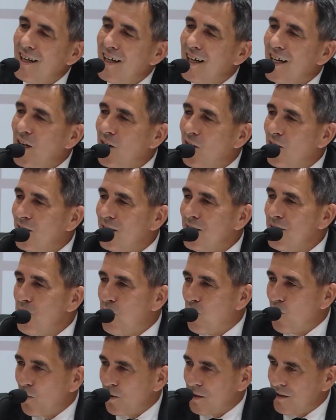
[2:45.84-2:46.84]
you know,
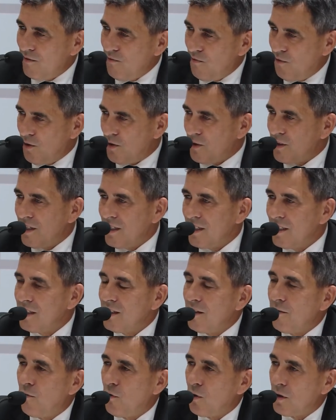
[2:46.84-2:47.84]
important for
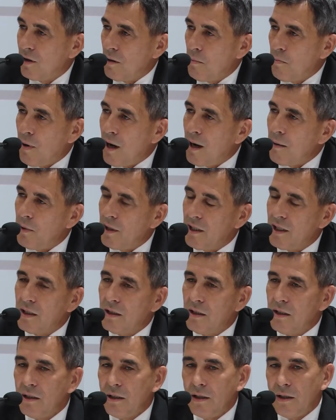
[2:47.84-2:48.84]
the
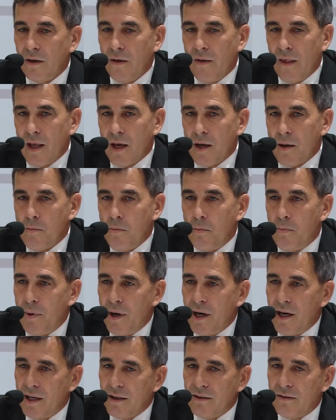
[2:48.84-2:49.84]
public.
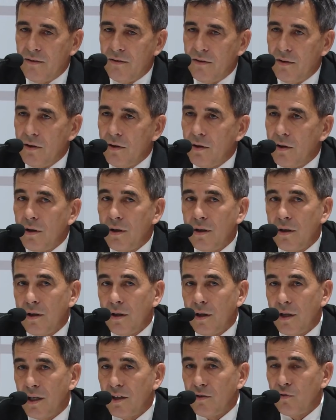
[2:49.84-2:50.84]
But
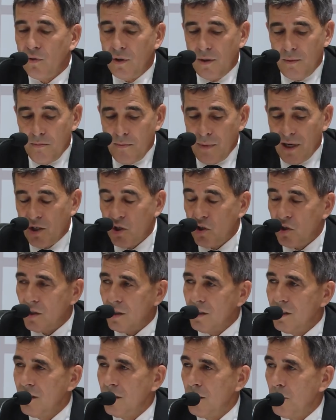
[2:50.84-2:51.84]
as we
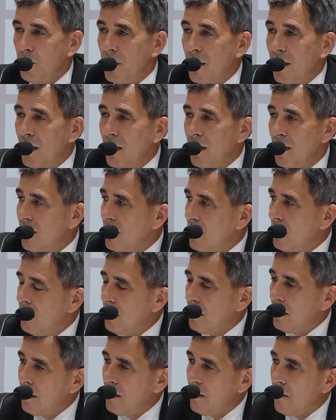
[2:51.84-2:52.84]
mentioned in the
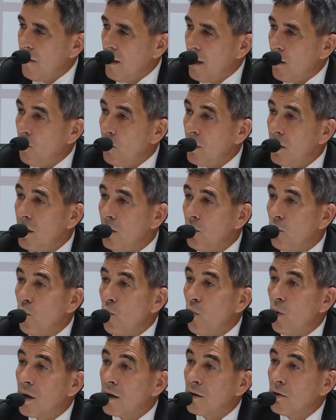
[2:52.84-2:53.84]
beginning, we need to
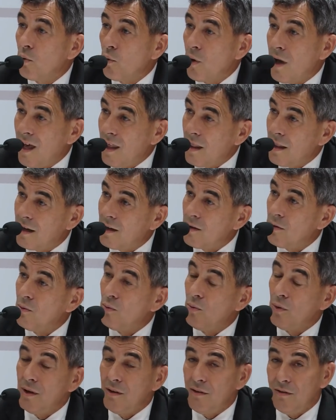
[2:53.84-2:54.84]
work together
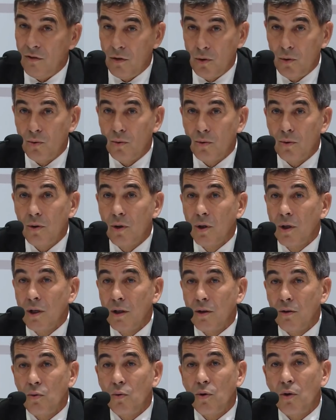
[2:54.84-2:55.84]
with you
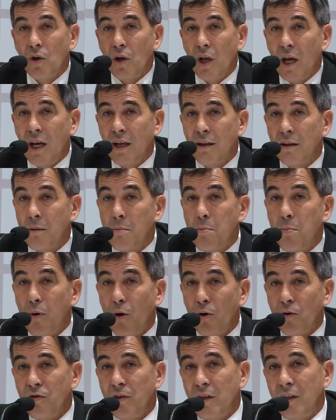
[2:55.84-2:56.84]
to create a
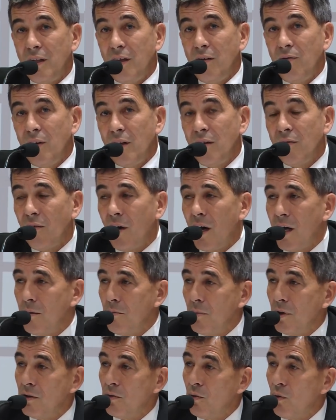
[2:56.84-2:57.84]
positive
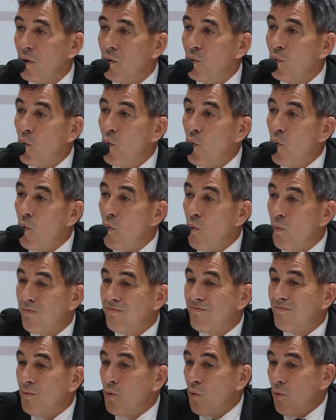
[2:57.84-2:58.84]
environment on
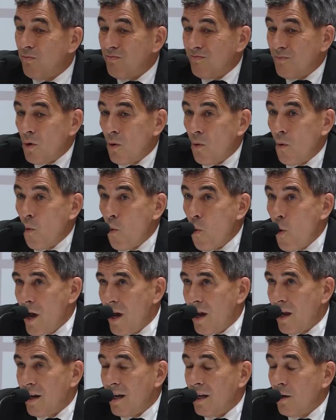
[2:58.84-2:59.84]

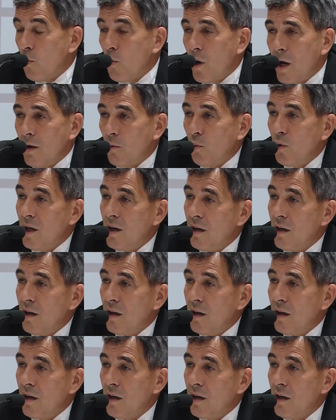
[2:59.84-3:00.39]
where and when we